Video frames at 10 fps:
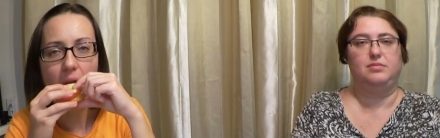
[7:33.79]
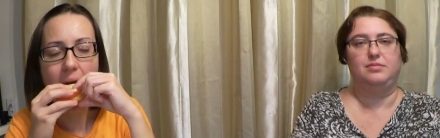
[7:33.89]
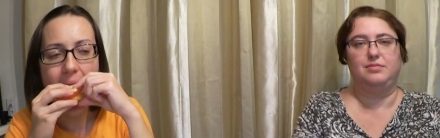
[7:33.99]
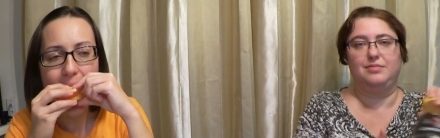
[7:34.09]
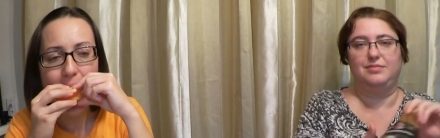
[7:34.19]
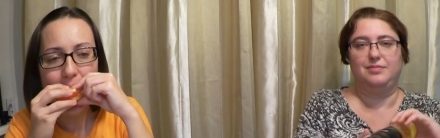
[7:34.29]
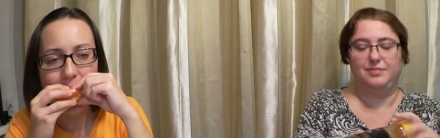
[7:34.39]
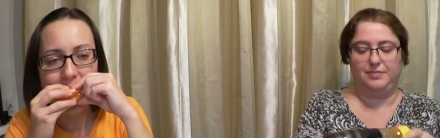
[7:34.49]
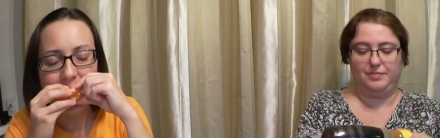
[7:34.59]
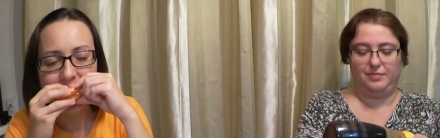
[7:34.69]

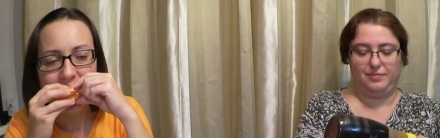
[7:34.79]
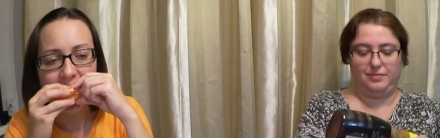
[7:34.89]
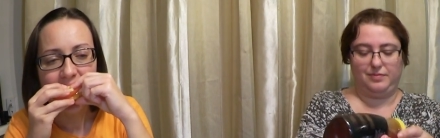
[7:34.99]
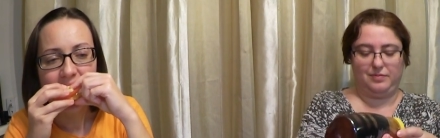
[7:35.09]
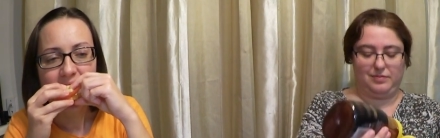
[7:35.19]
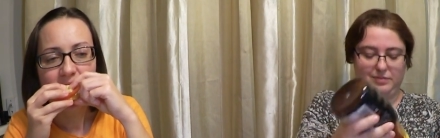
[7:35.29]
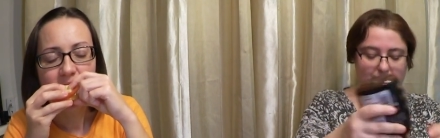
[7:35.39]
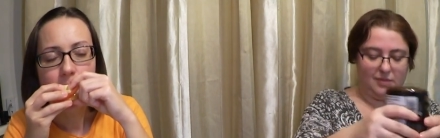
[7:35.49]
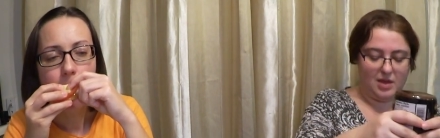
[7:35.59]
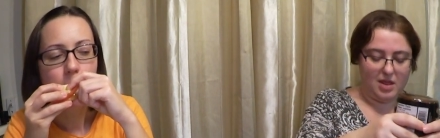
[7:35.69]

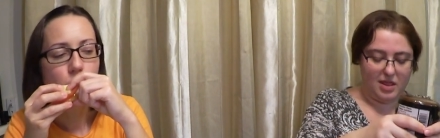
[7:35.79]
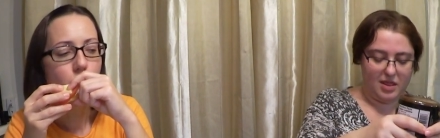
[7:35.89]
No one is speaking in this clip.